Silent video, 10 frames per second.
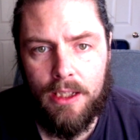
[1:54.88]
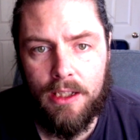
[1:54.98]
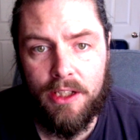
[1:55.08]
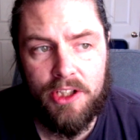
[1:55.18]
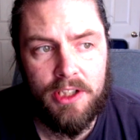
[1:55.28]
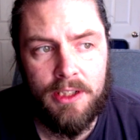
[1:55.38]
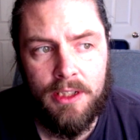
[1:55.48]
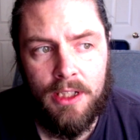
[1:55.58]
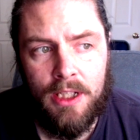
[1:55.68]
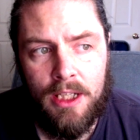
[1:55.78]
In addition,
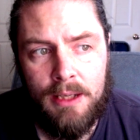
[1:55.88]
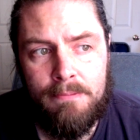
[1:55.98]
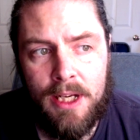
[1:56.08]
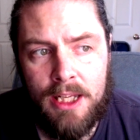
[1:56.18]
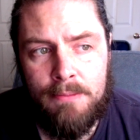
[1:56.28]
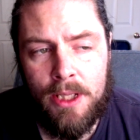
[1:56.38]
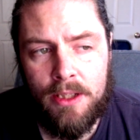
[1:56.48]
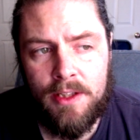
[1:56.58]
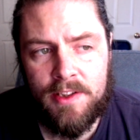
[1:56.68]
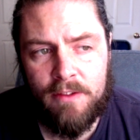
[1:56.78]
many
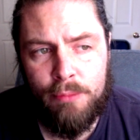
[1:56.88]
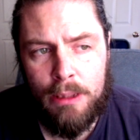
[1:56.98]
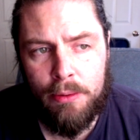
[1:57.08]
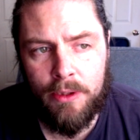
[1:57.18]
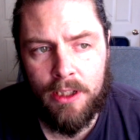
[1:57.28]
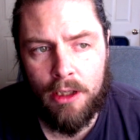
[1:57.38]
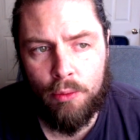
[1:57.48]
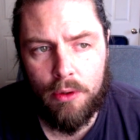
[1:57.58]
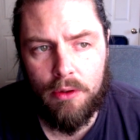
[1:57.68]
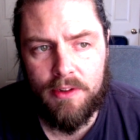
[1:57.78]
millions of people in our
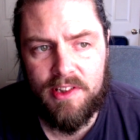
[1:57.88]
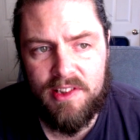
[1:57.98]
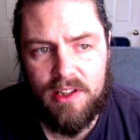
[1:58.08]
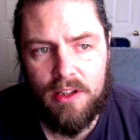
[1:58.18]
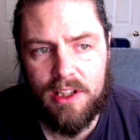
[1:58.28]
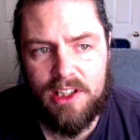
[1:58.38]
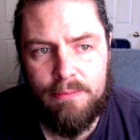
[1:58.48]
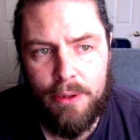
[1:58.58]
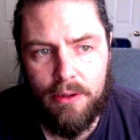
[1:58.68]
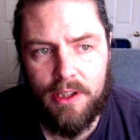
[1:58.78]
world still
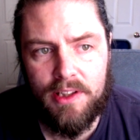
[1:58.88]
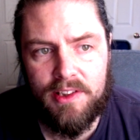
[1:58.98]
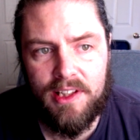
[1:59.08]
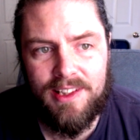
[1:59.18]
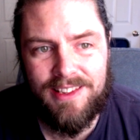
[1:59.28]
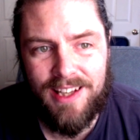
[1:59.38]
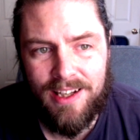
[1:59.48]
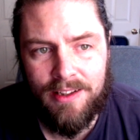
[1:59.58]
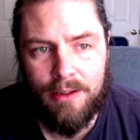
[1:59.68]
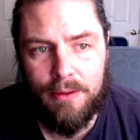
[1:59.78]
experience
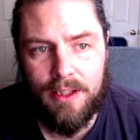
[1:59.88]
insanitary